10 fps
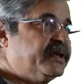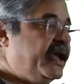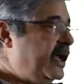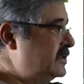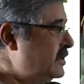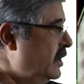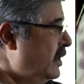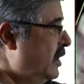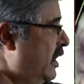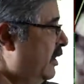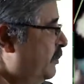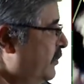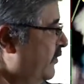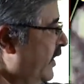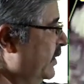has a
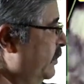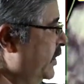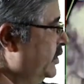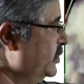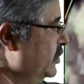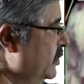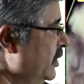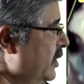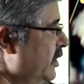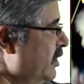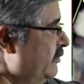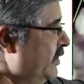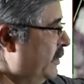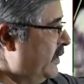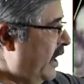flail P2. We
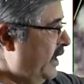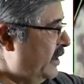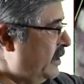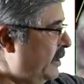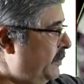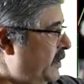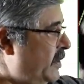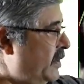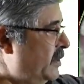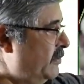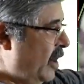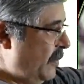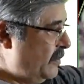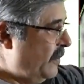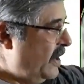apply a clip,
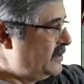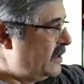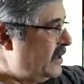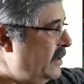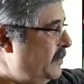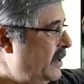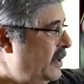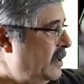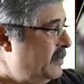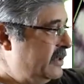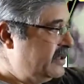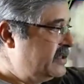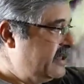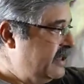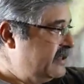optimize the clip, but there's
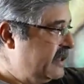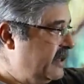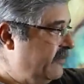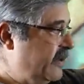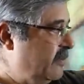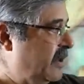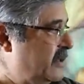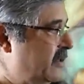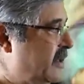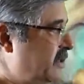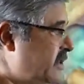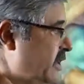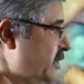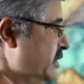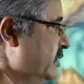still significant mitral
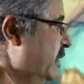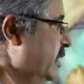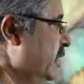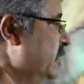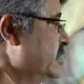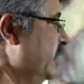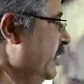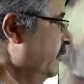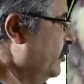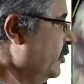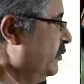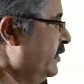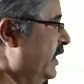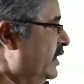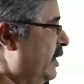regurgitation. So therefore, we
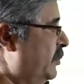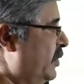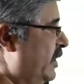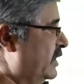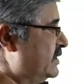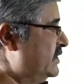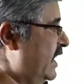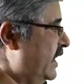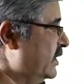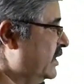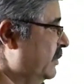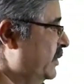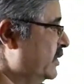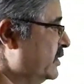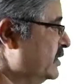ended up putting a second clip
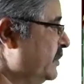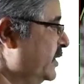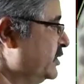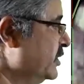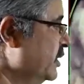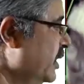into this patient,